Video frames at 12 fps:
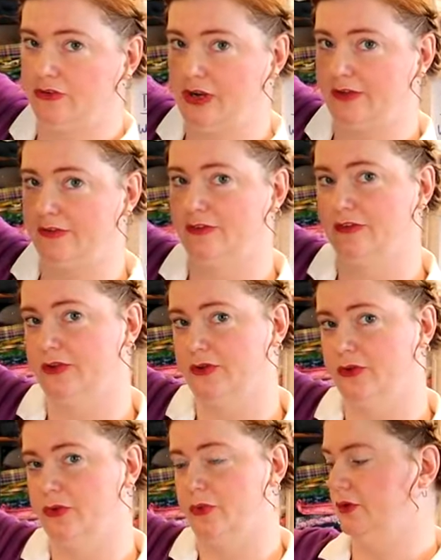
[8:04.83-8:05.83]
dress
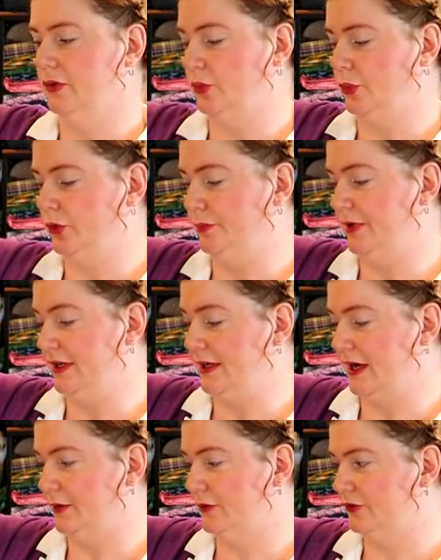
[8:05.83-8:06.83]
would beat it
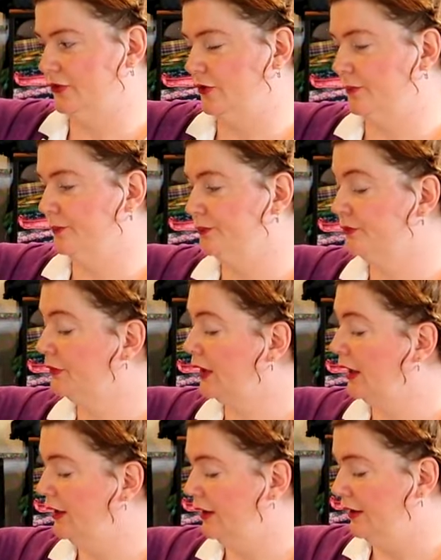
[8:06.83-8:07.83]
out,
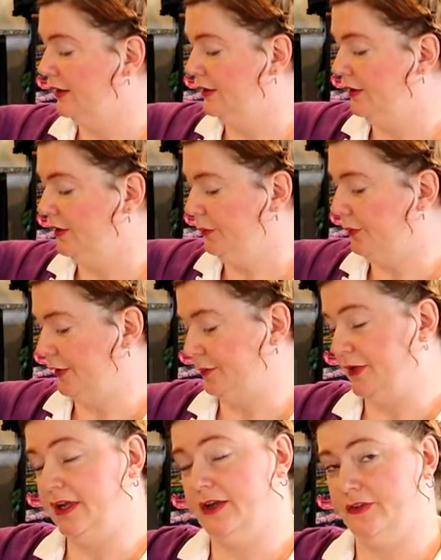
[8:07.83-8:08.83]
but
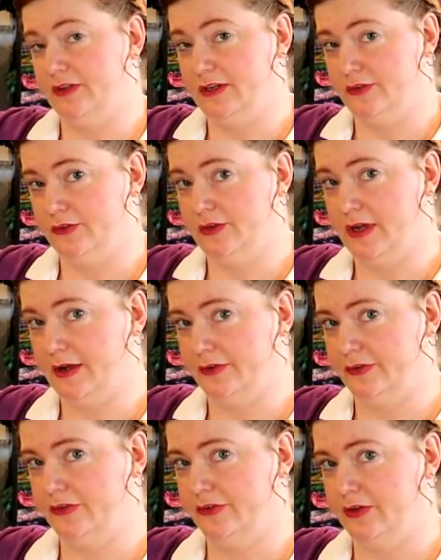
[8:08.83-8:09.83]
because it is
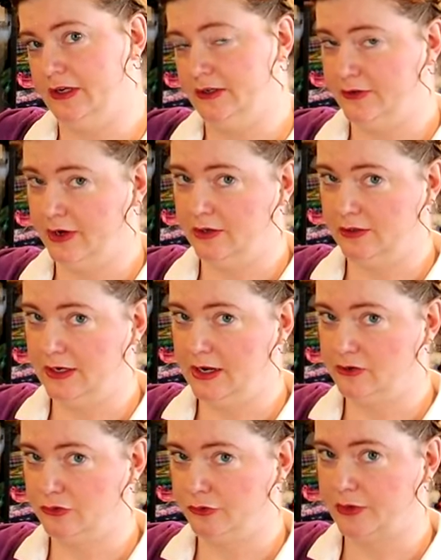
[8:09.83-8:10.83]
not an entirely
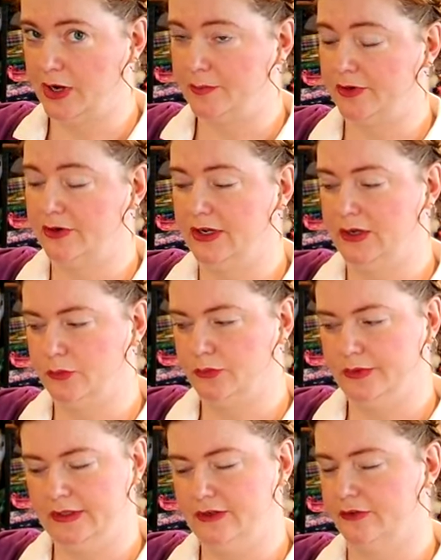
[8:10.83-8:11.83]
natural fiber, it
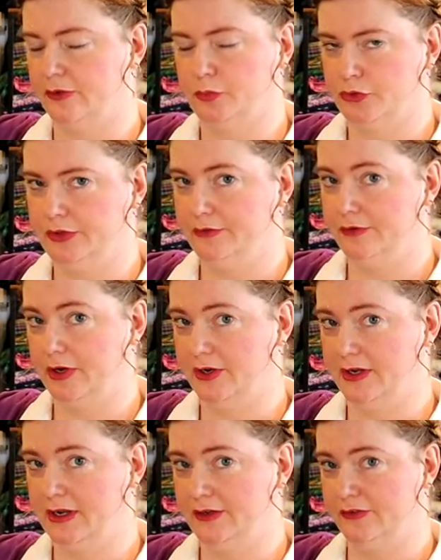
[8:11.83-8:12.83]
really doesn't breathe
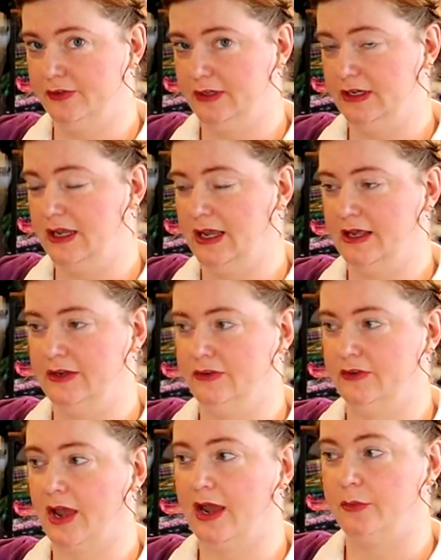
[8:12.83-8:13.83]
very nicely,
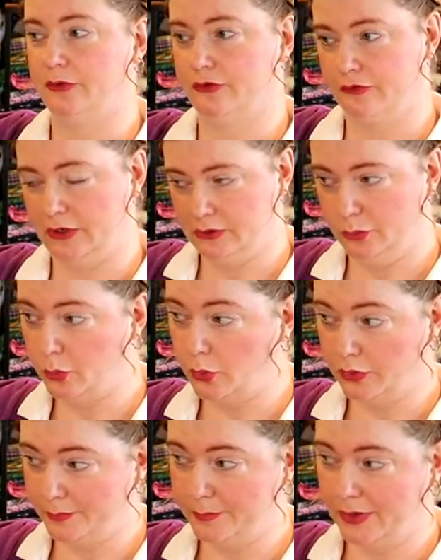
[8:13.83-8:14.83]
and I was very
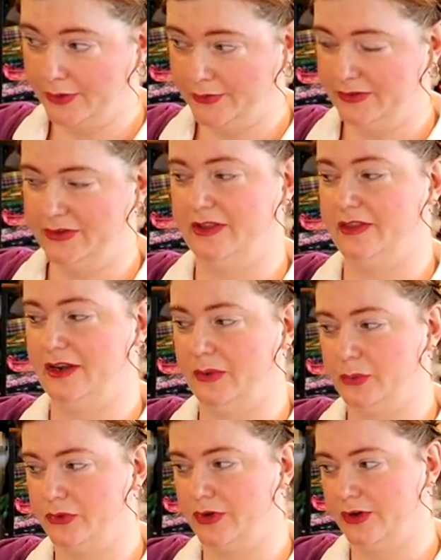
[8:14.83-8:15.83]
warm on the day that I
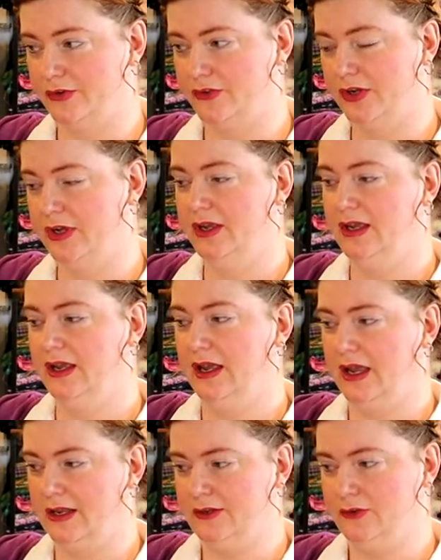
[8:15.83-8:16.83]
wore it
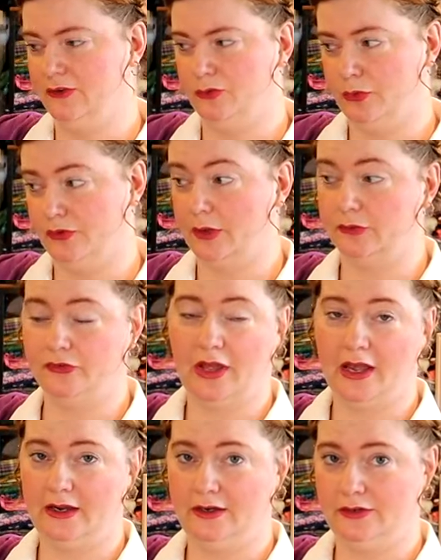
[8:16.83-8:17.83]
and was
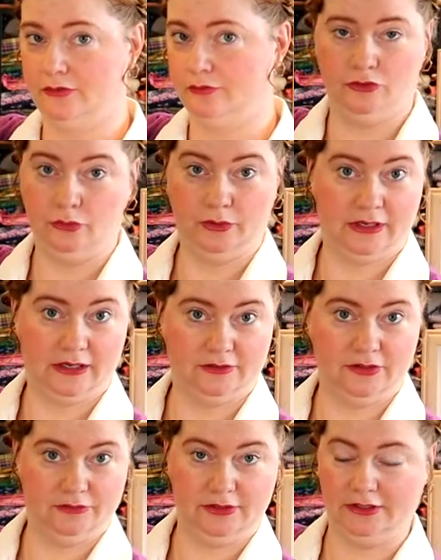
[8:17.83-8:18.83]
outside and doing
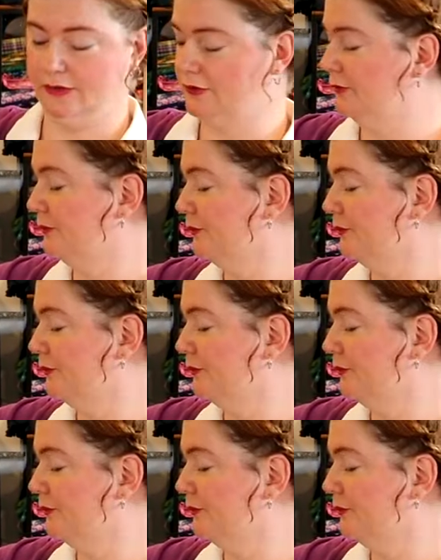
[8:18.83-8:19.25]
activities,